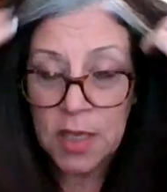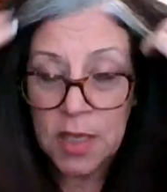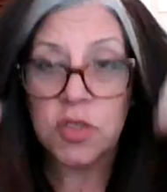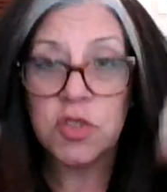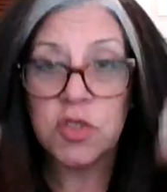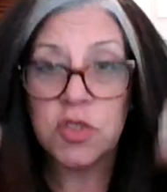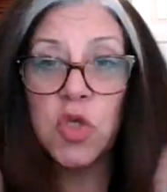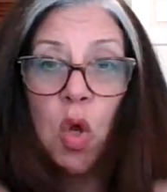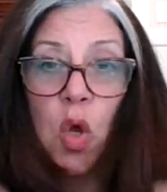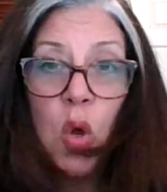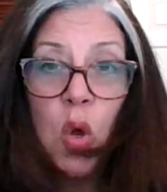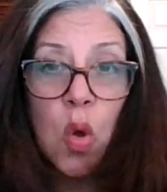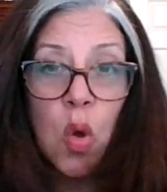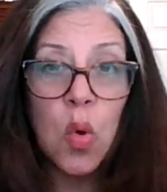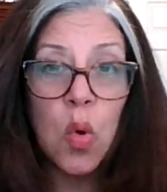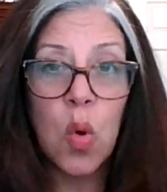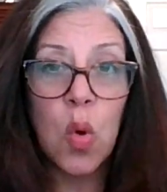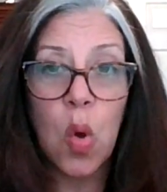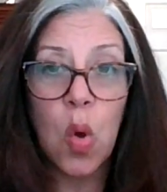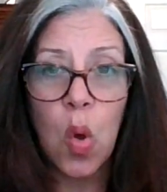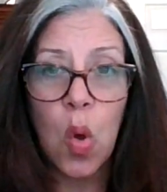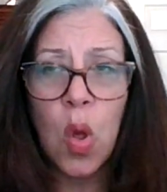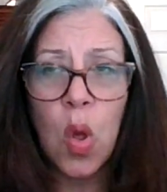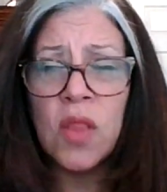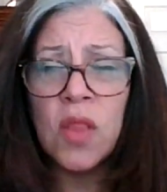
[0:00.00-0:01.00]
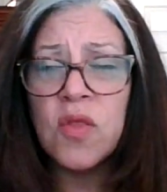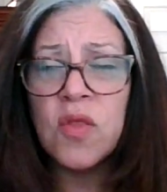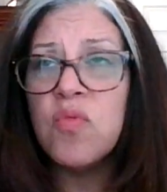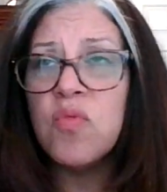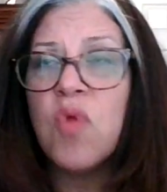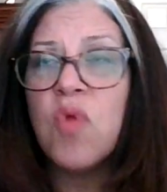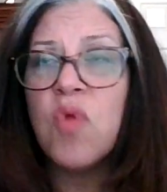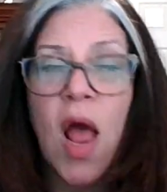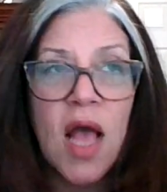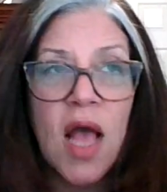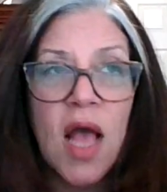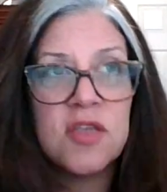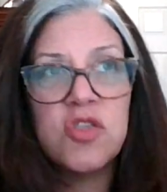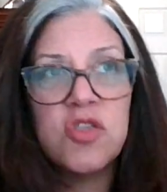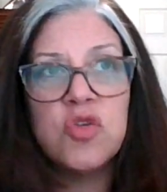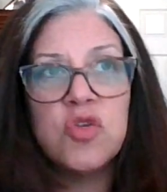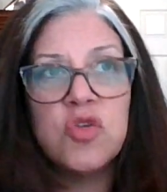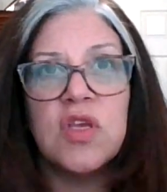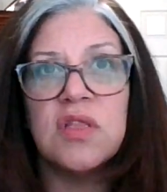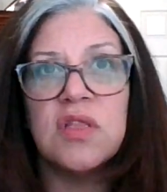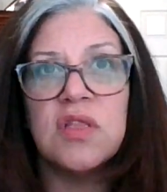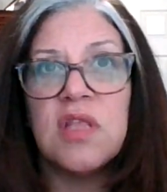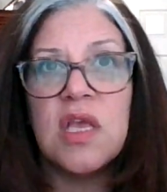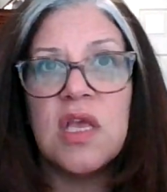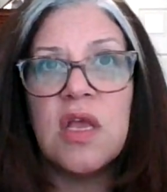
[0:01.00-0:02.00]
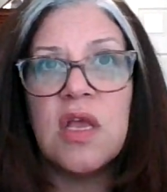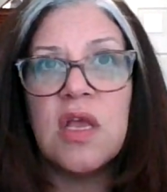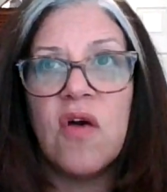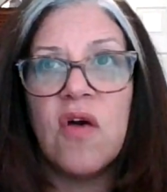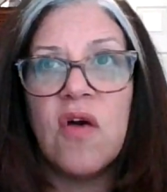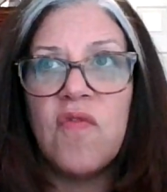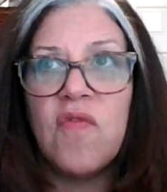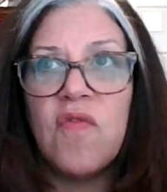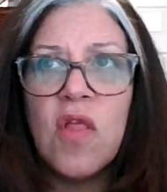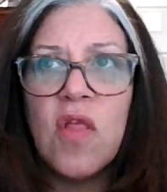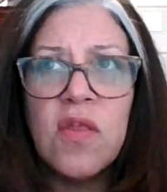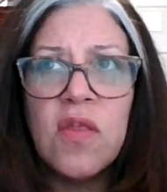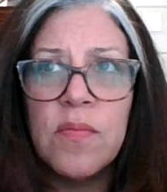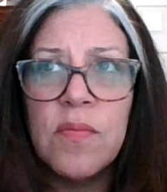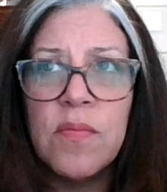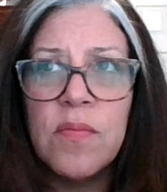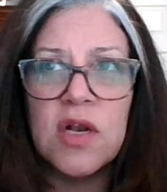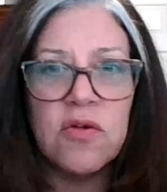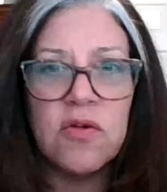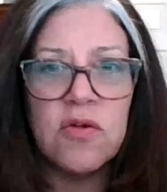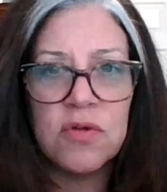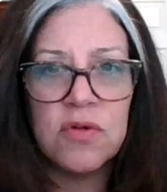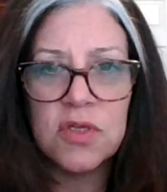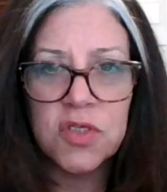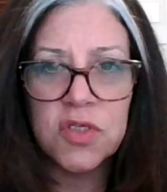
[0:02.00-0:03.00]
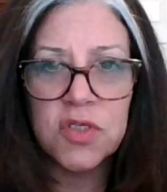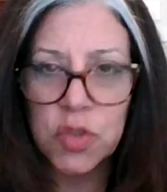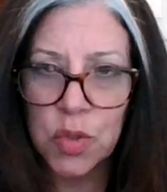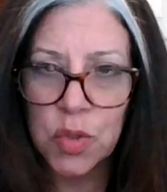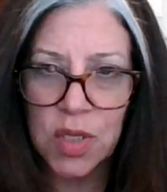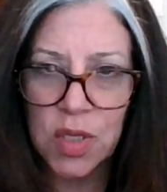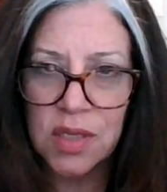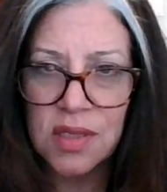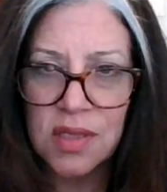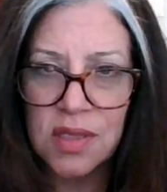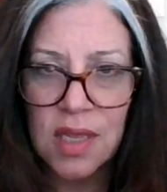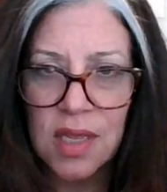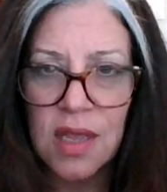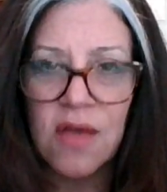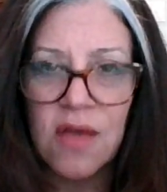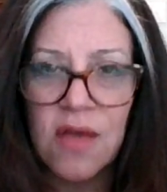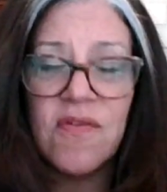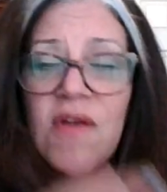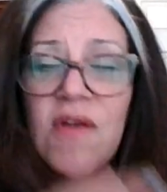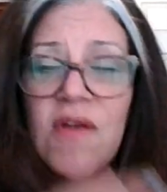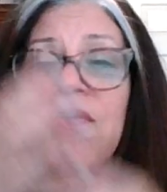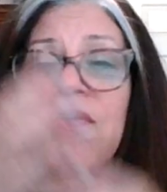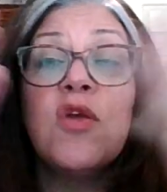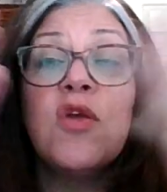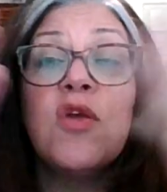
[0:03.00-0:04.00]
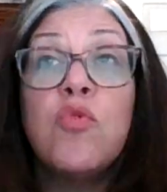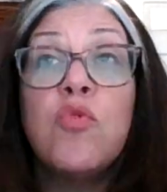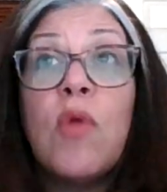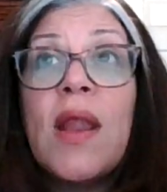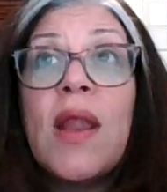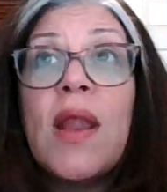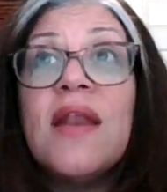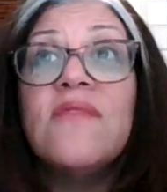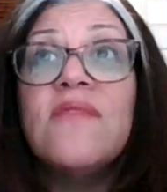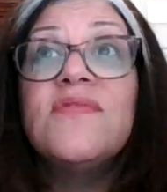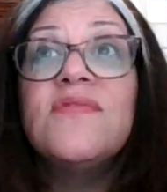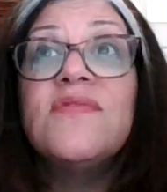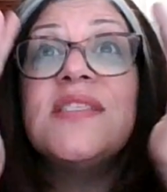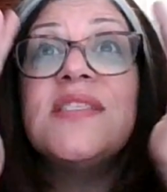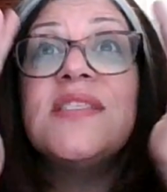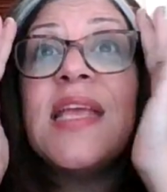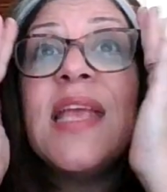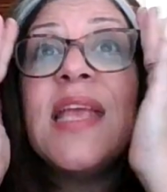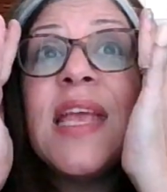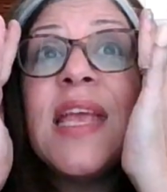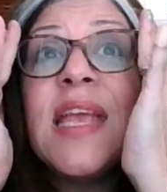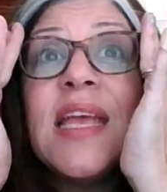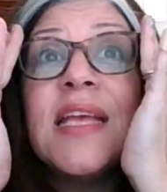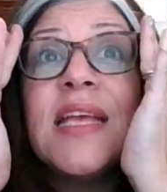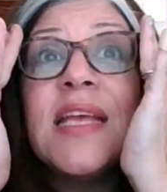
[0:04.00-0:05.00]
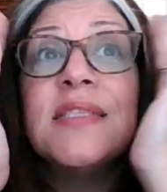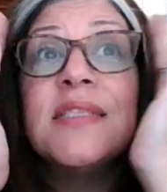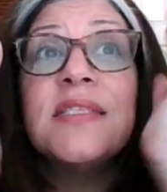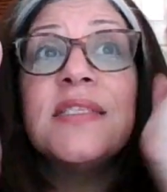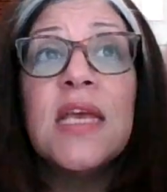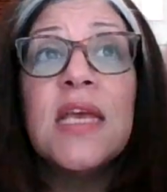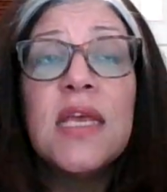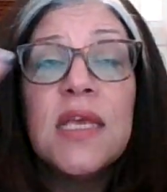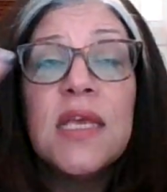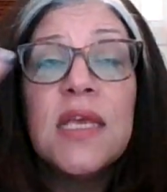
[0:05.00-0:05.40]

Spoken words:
So all the rocks you can think of, all the minerals you can think of, every grain of sand,